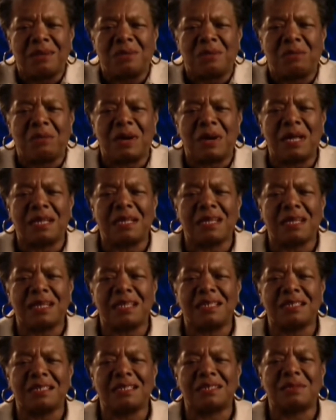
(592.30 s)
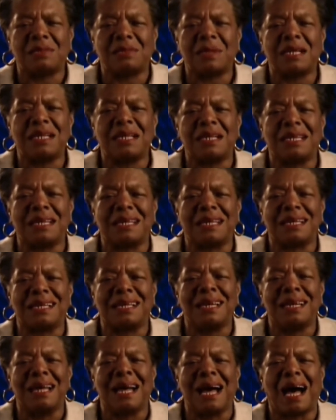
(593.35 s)
welling and swelling,
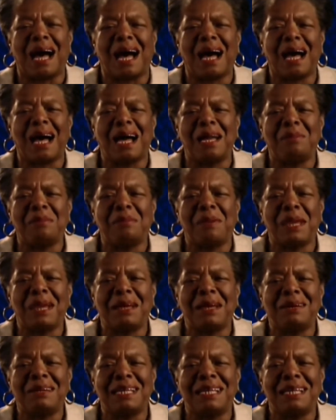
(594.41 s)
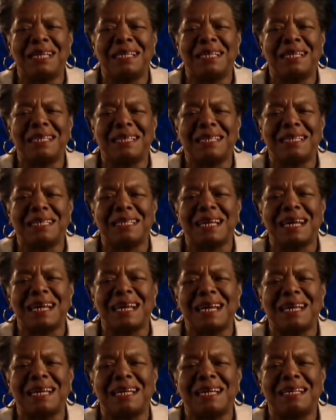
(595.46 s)
I bear in the
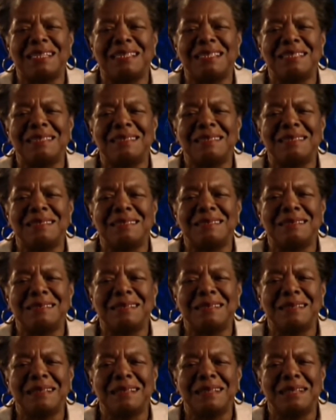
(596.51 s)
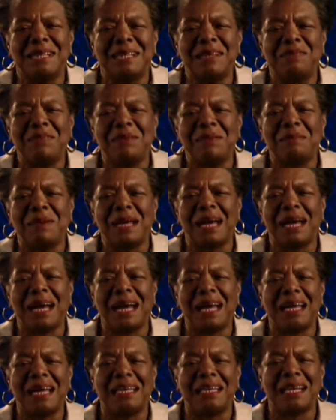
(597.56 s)
tide. Leaving
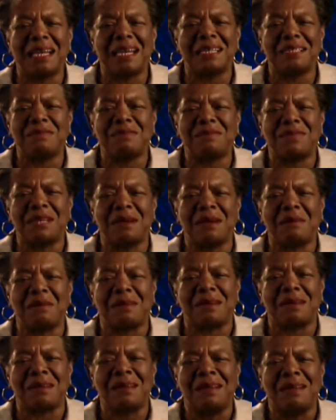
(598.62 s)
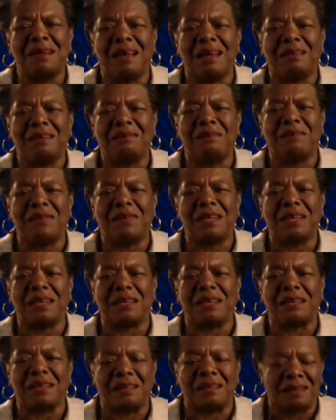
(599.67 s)
behind nights of terror and
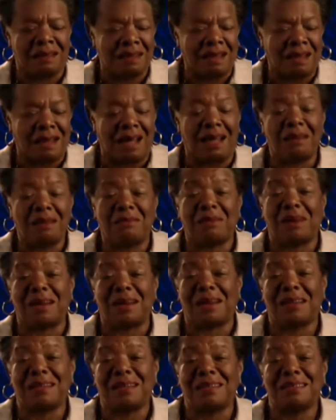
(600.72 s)
fear, I rise.